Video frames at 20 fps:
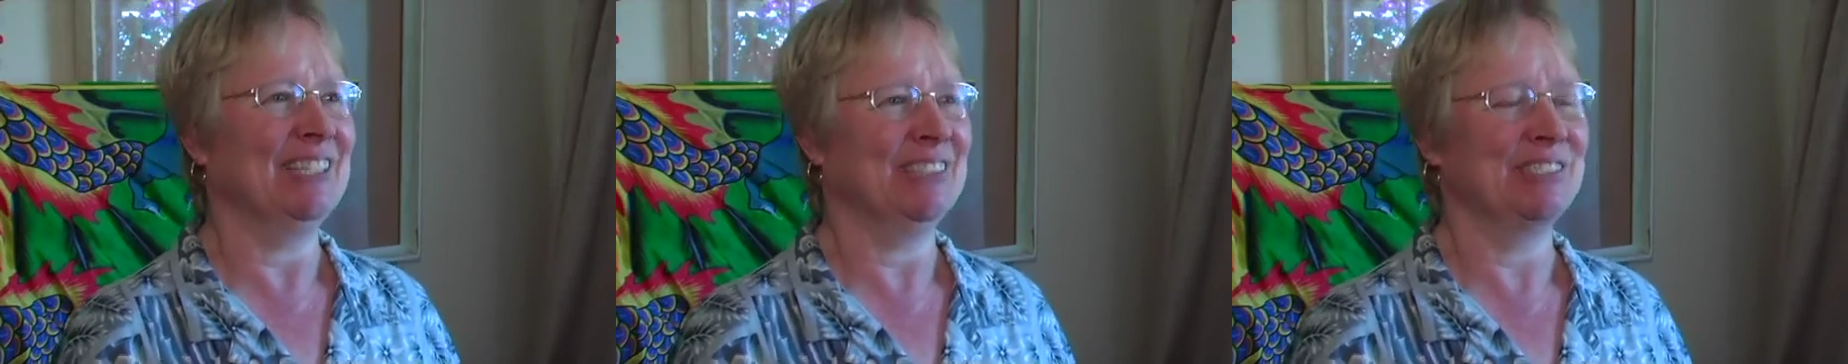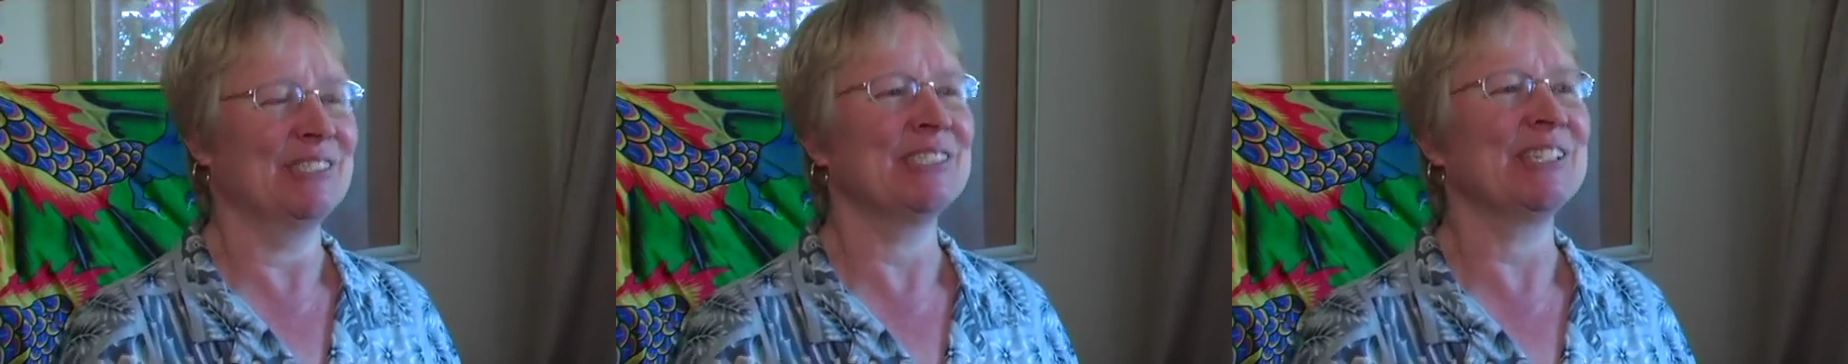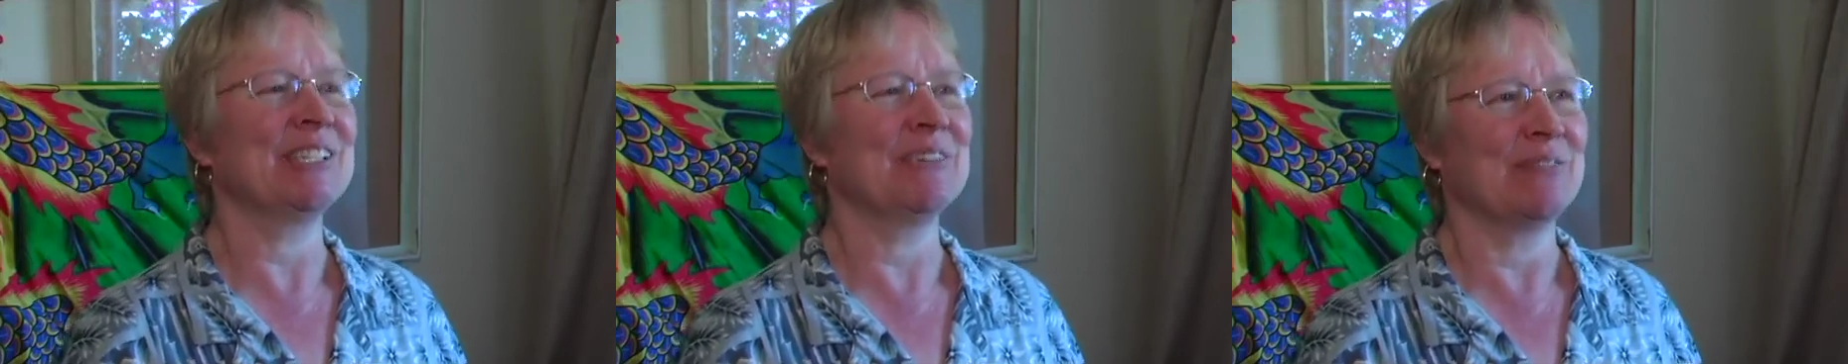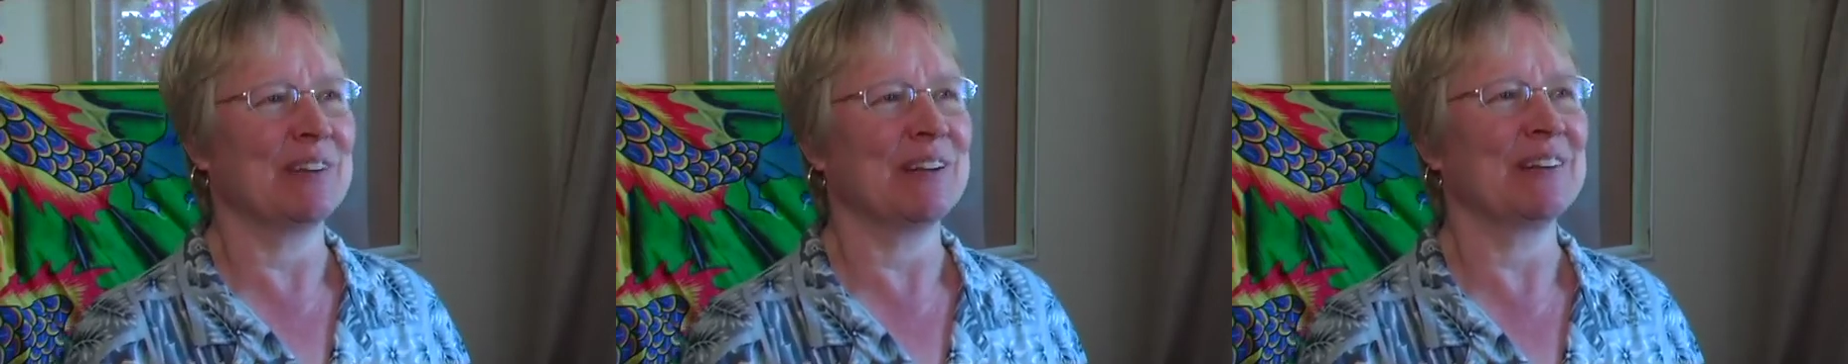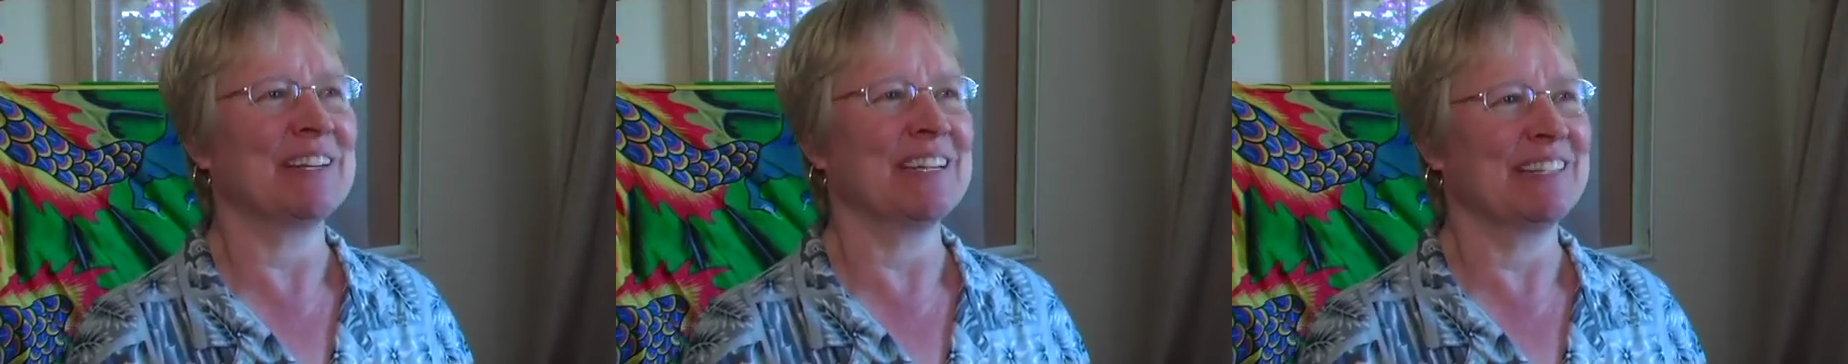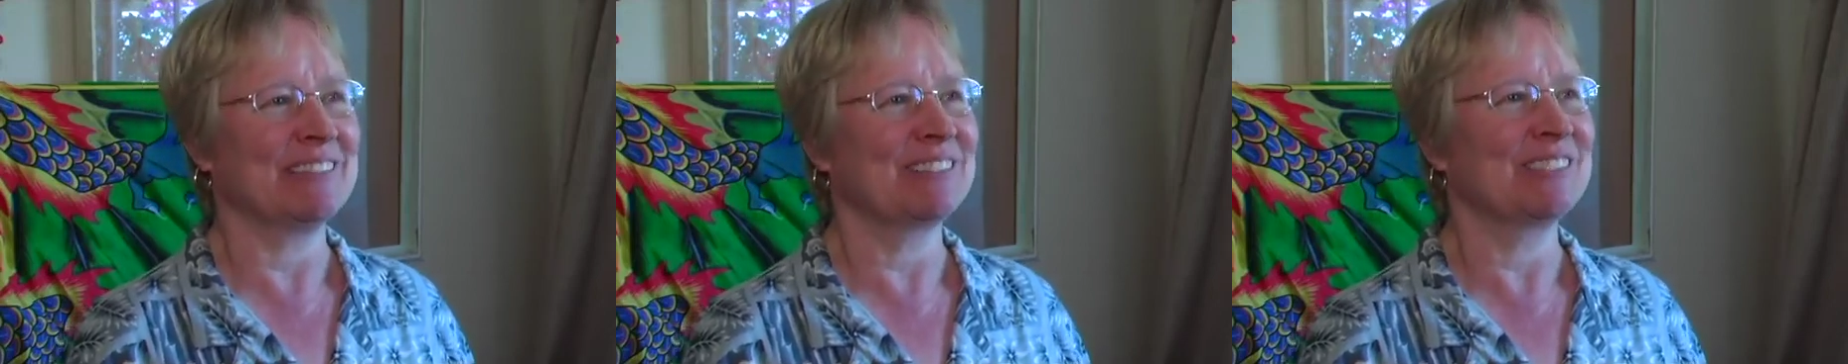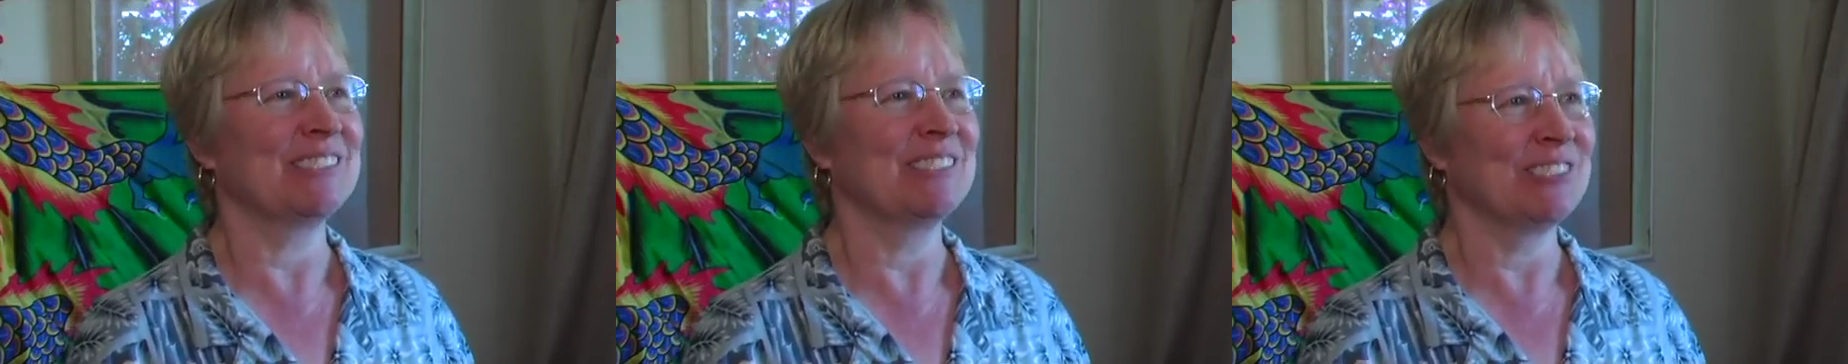it's a very
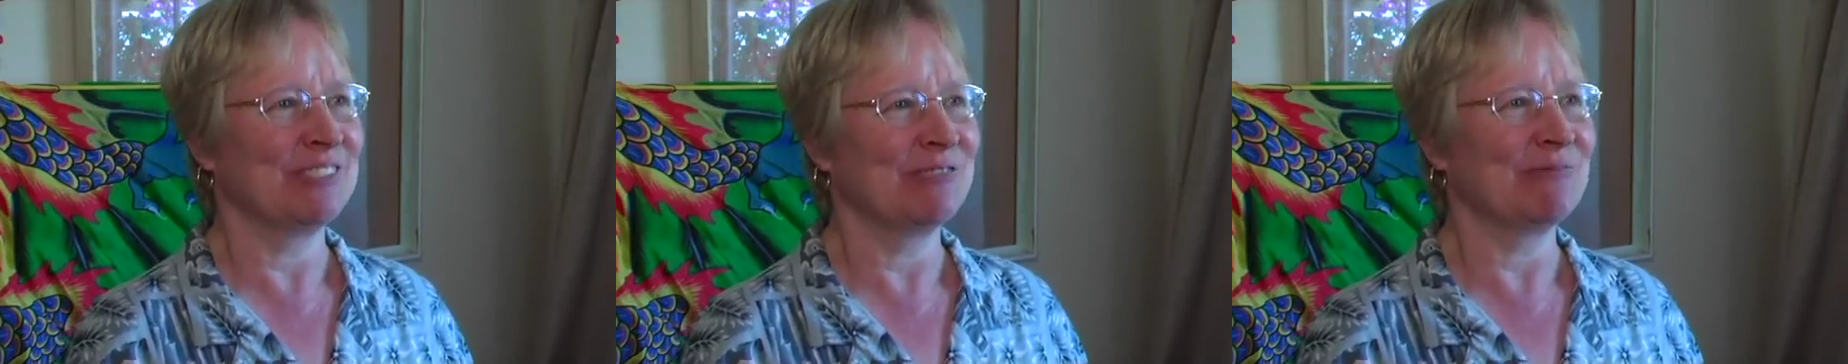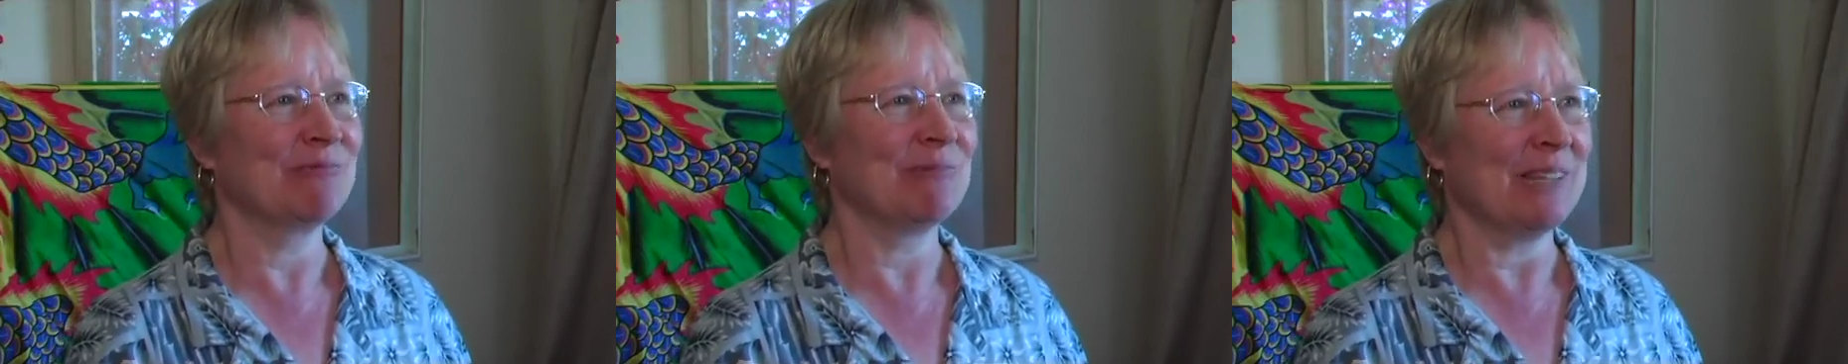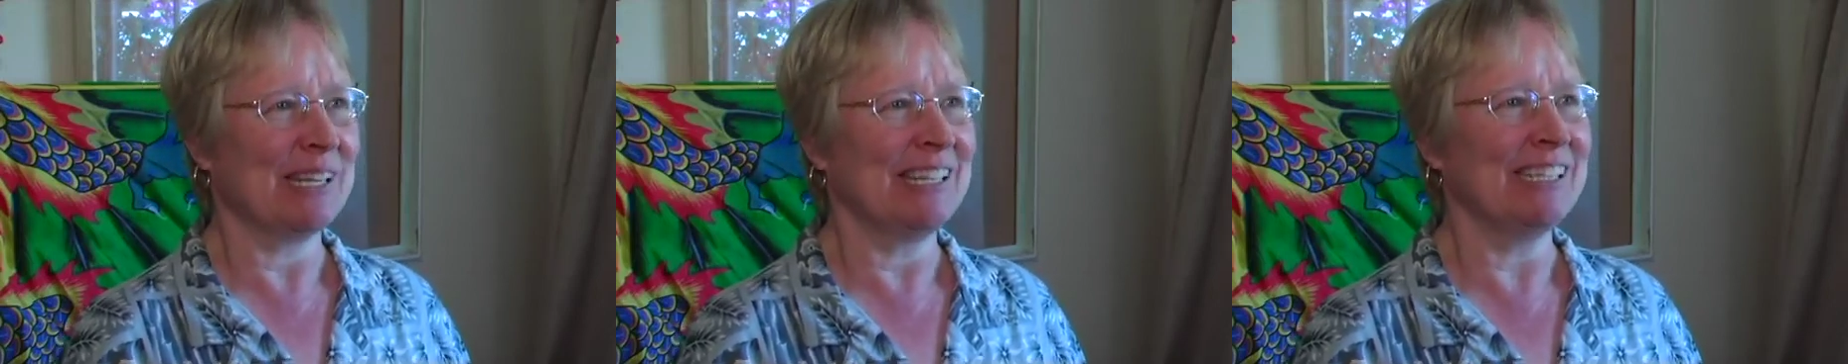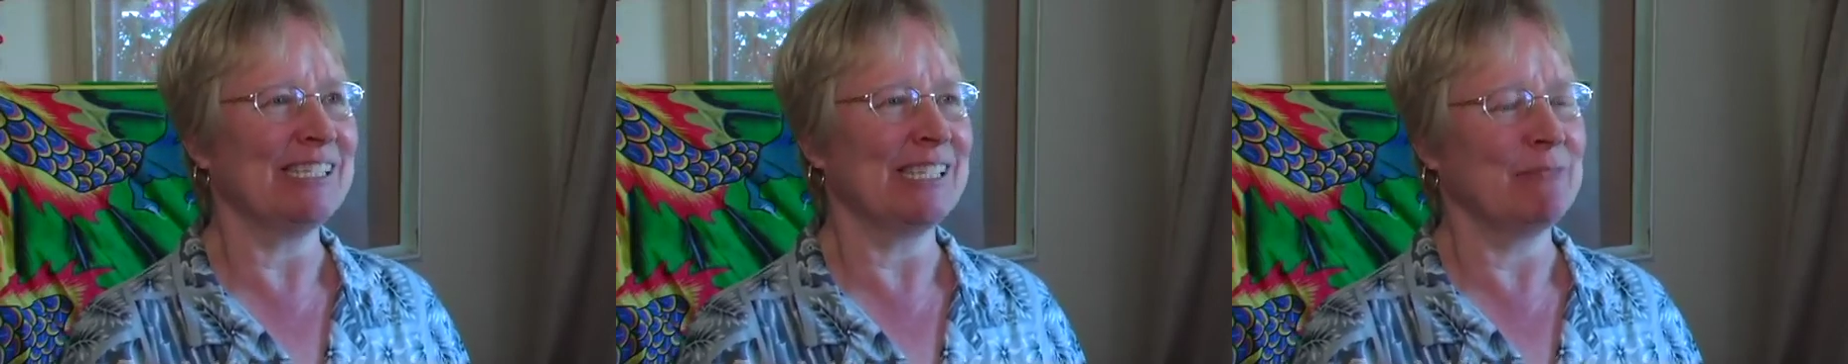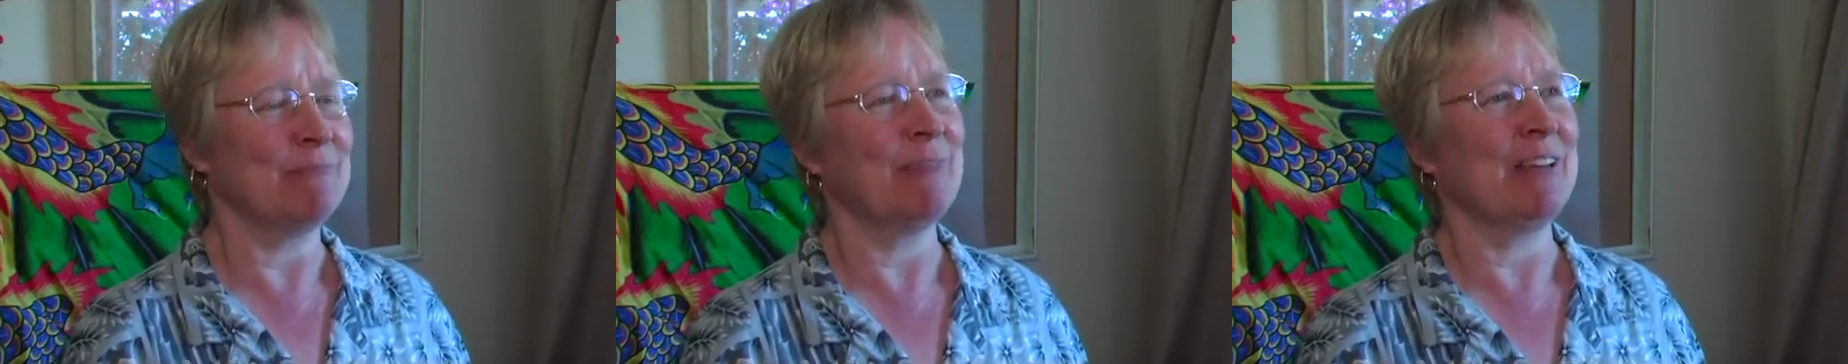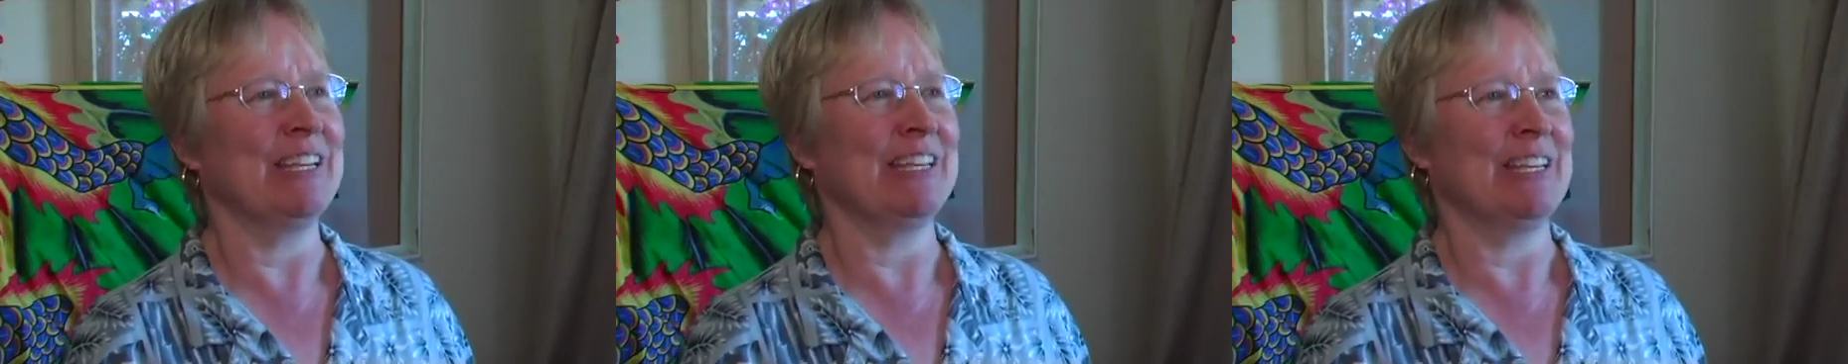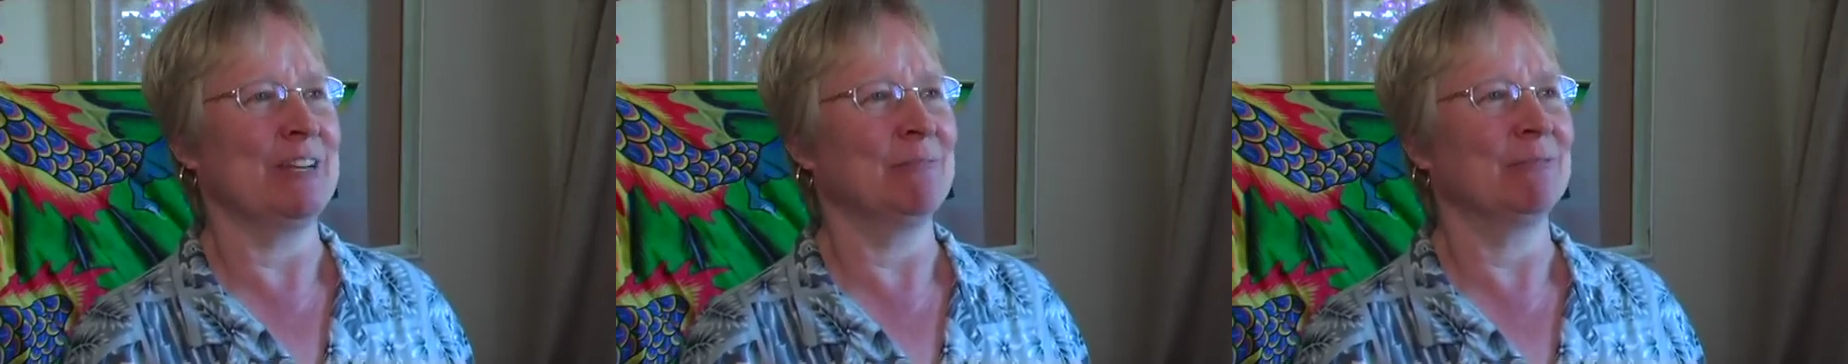easy medium